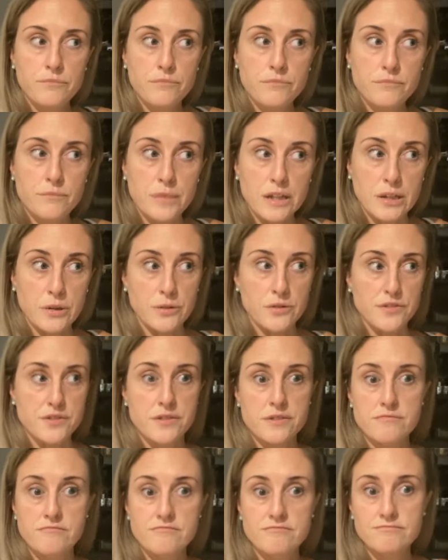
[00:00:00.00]
because
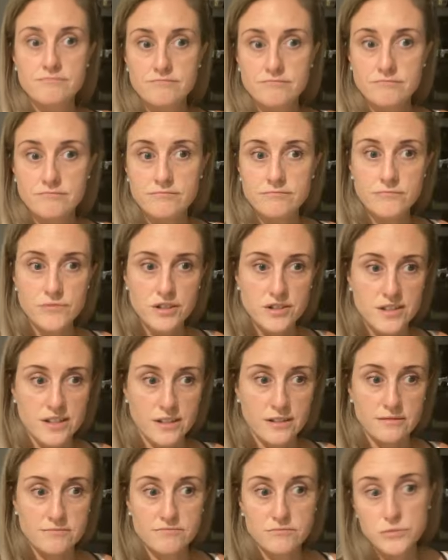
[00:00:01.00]
just think,
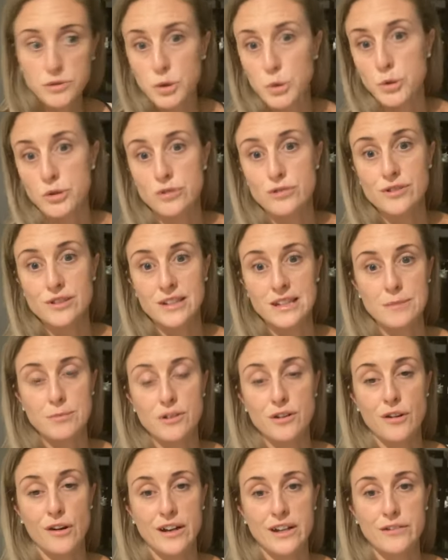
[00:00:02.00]
could you sleep at
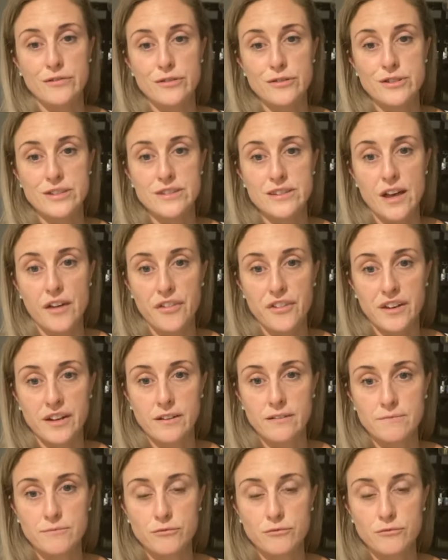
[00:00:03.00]
night if you did that thing,